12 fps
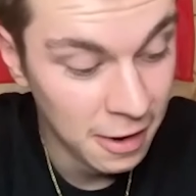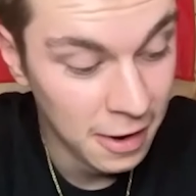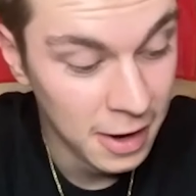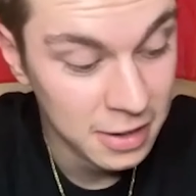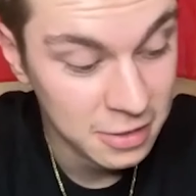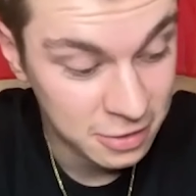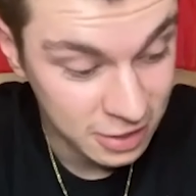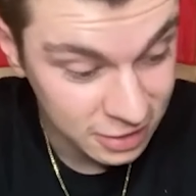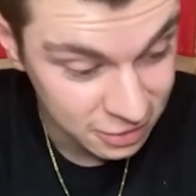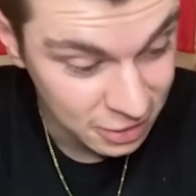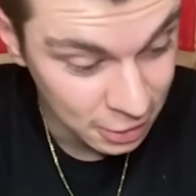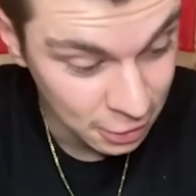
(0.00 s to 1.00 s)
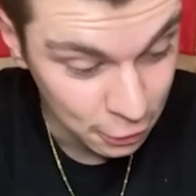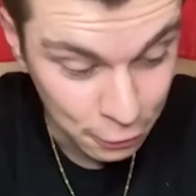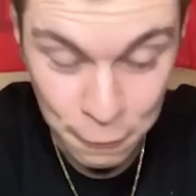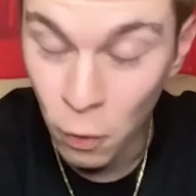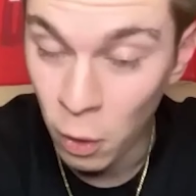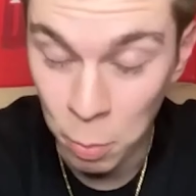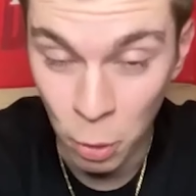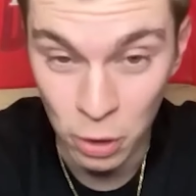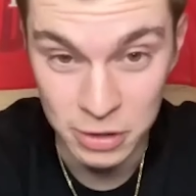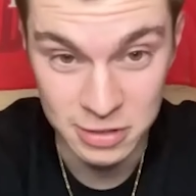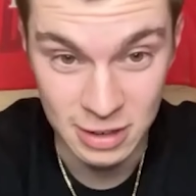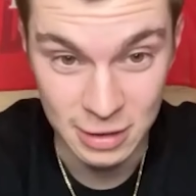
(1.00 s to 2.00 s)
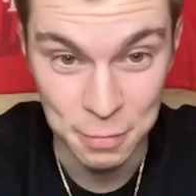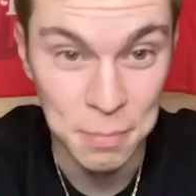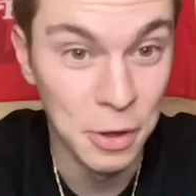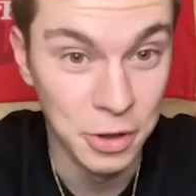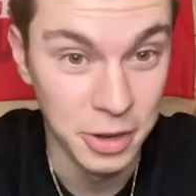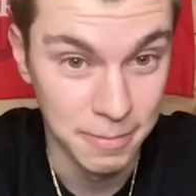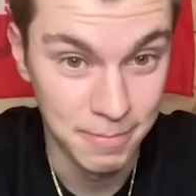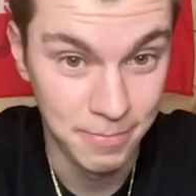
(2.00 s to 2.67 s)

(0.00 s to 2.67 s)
Mm-hmm. Six years, four point six million.